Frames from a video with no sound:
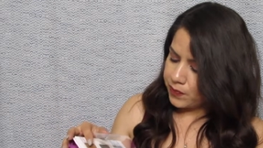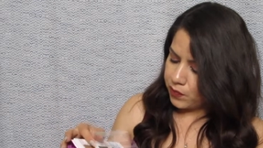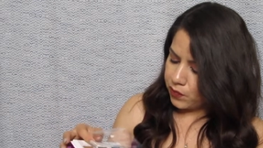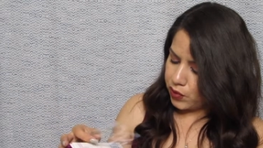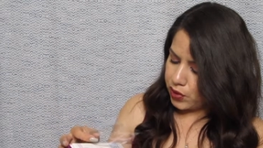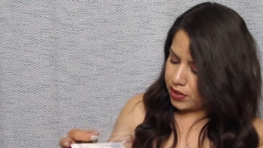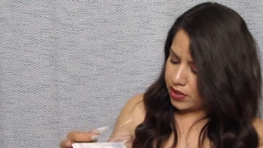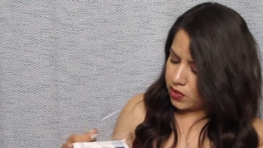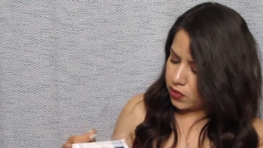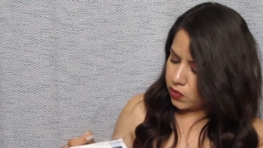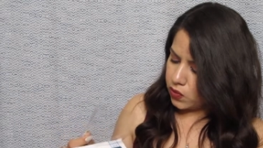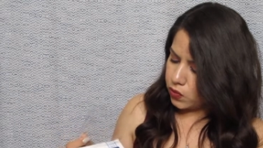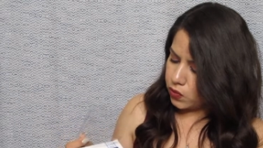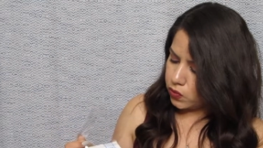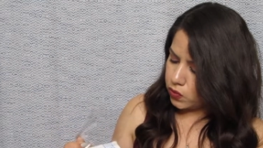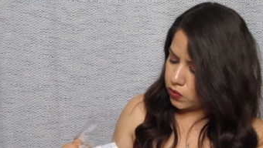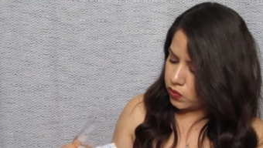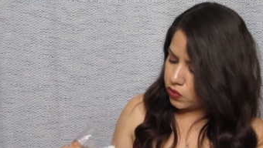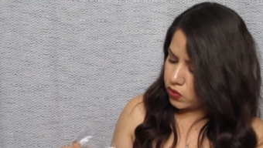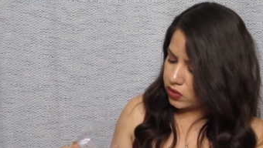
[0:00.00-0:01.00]
pretty
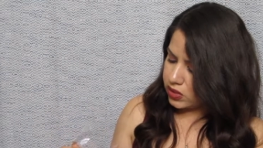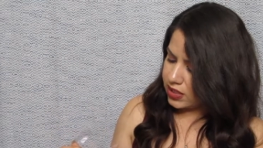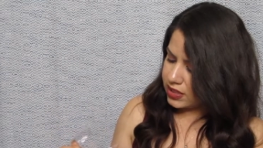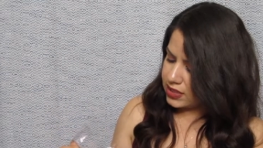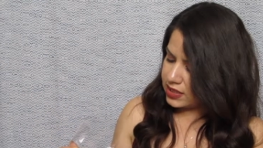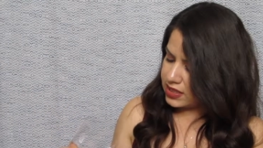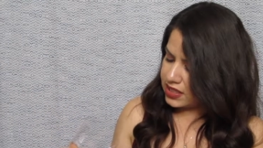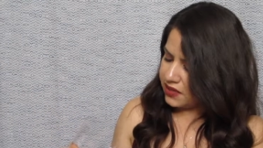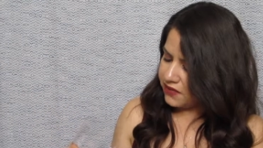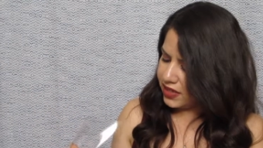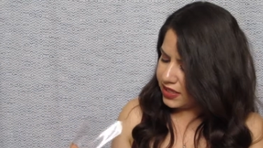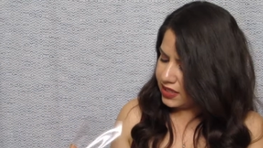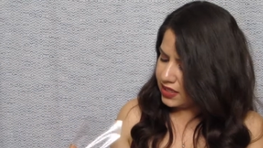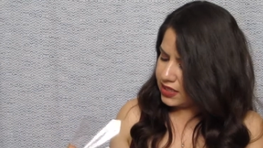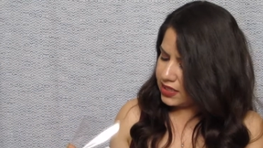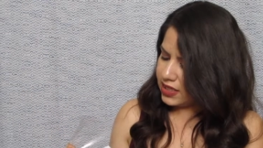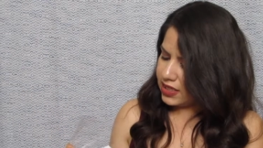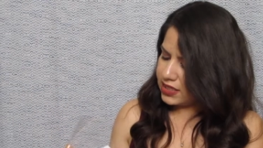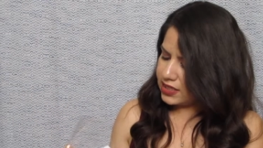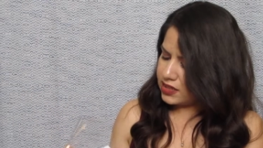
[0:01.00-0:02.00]
cool. Let's see if I
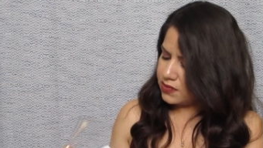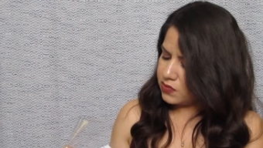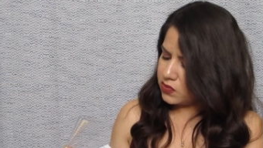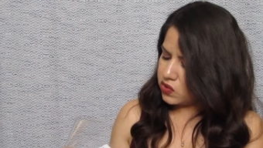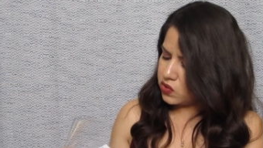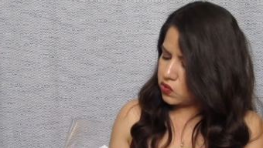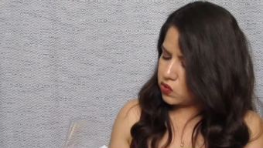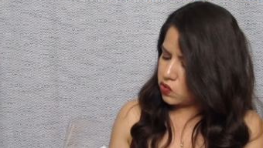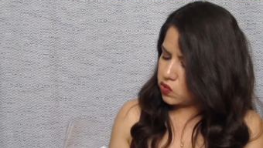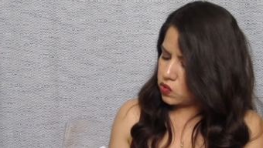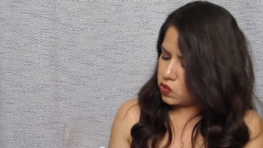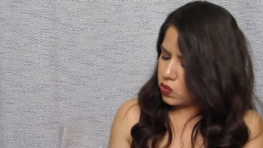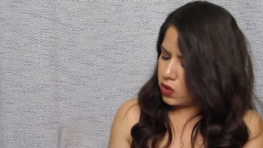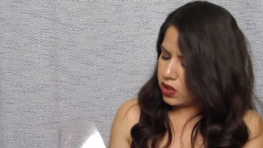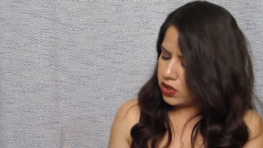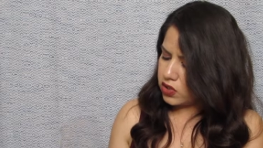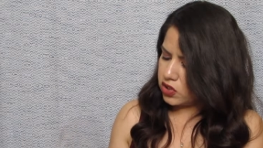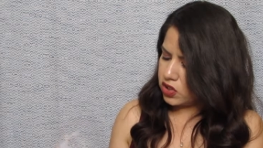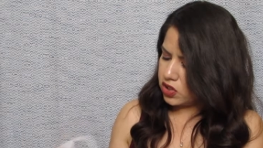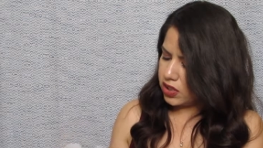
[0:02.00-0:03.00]
can get some
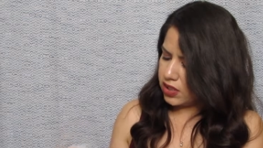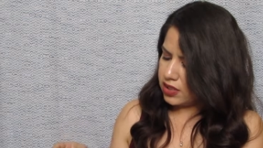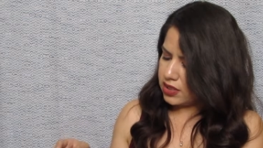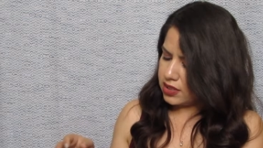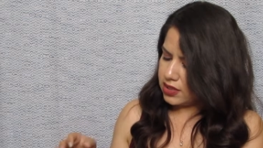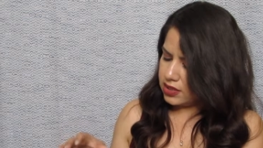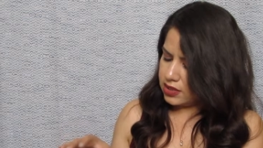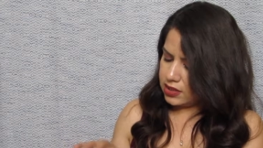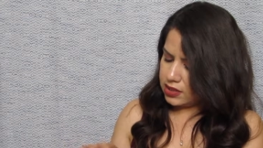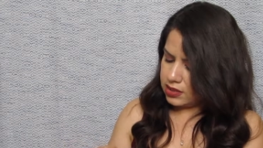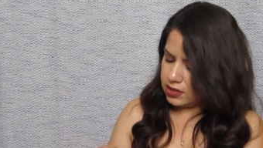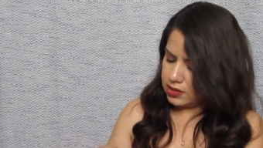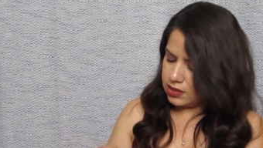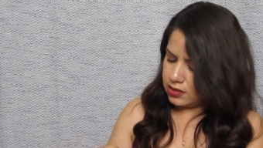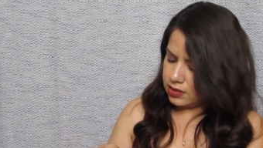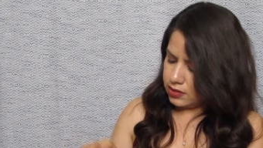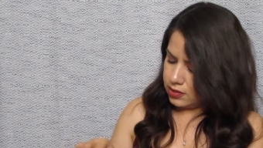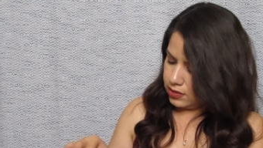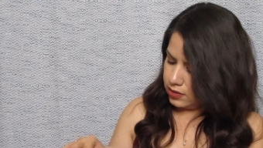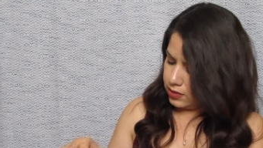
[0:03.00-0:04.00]
swatches.
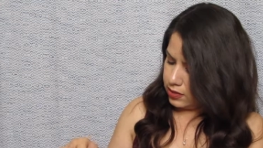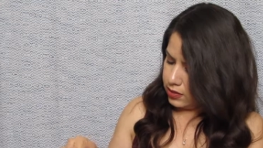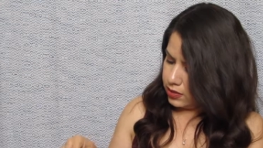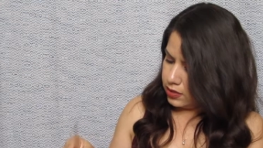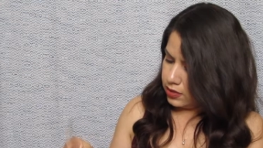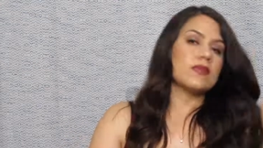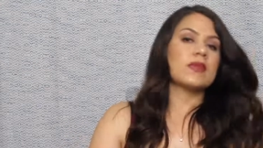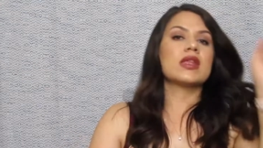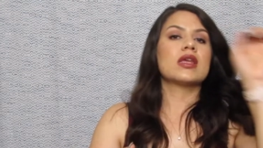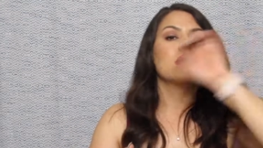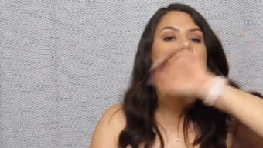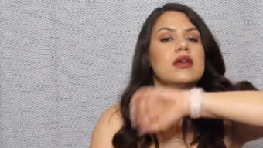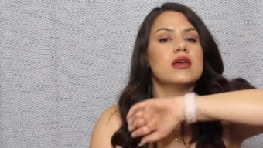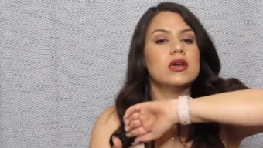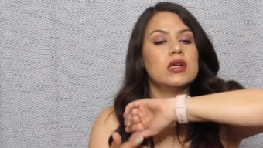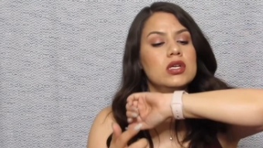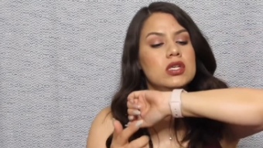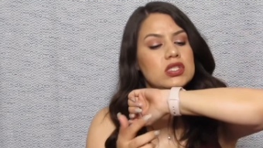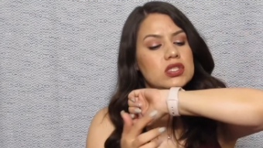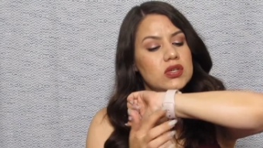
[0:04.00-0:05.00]

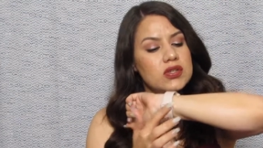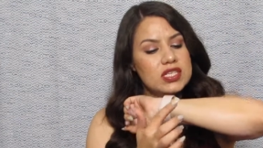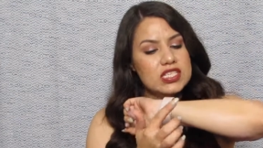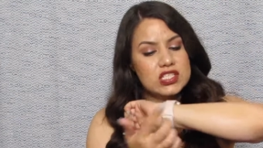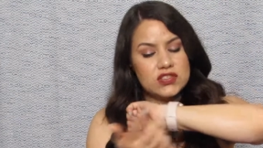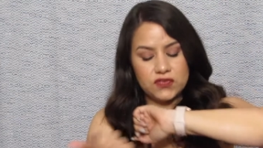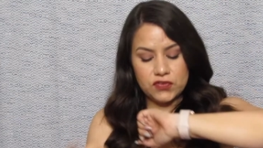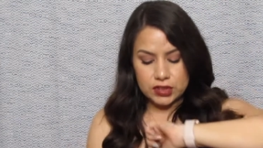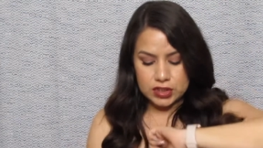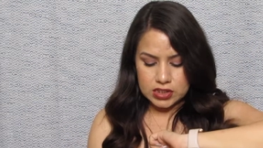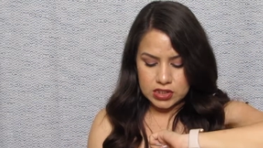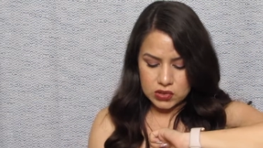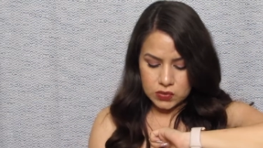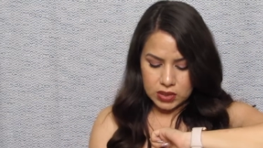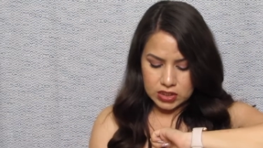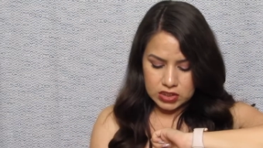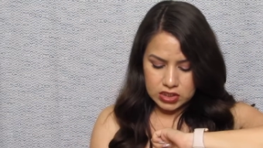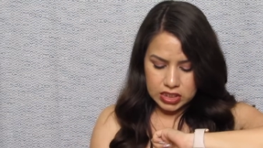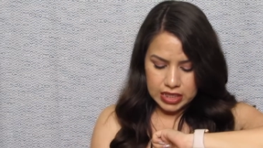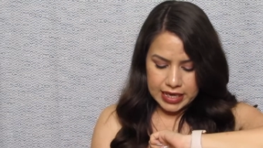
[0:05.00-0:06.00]
So this first
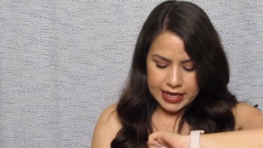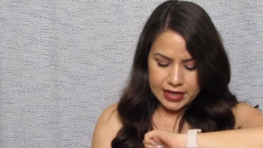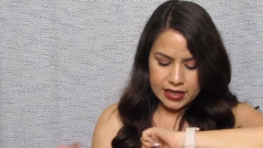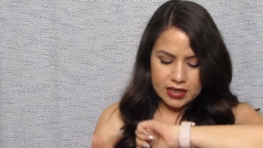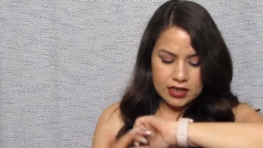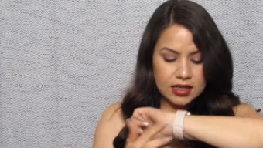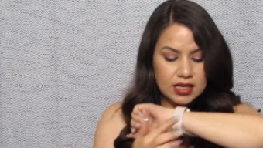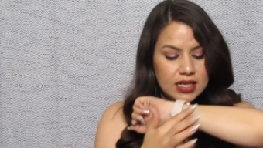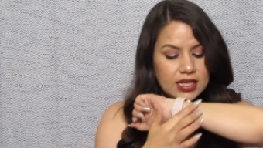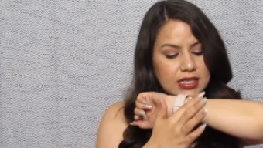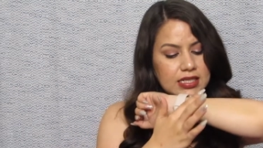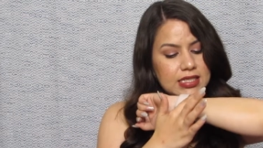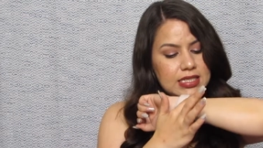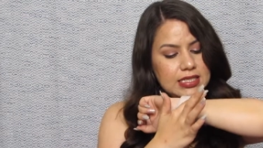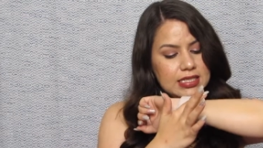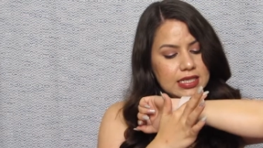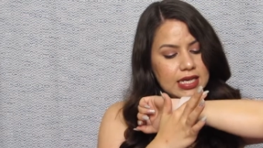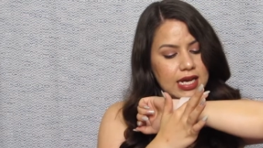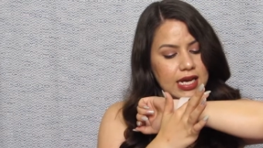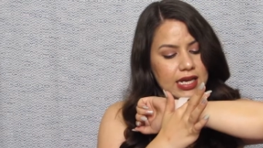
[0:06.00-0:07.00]
swatch here is
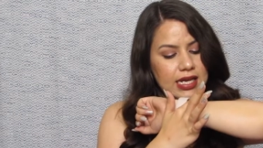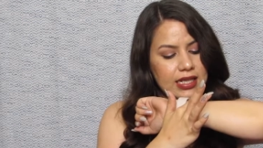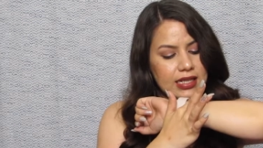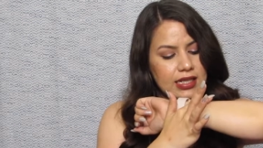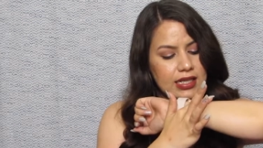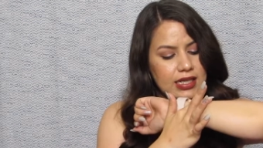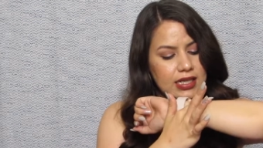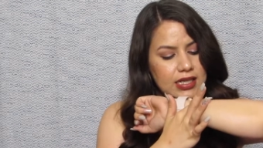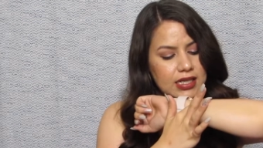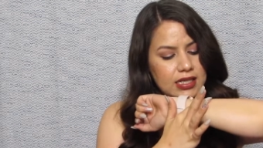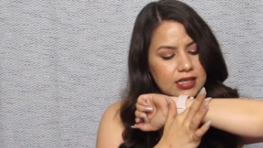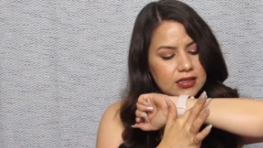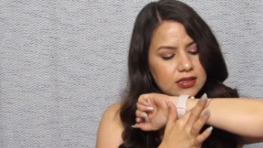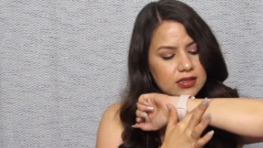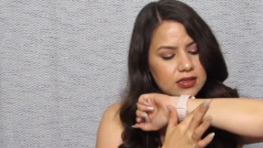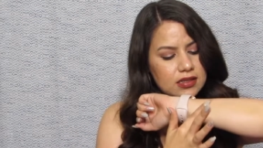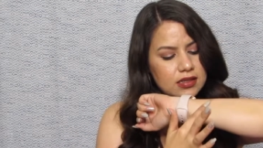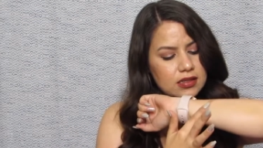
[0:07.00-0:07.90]
Skyline.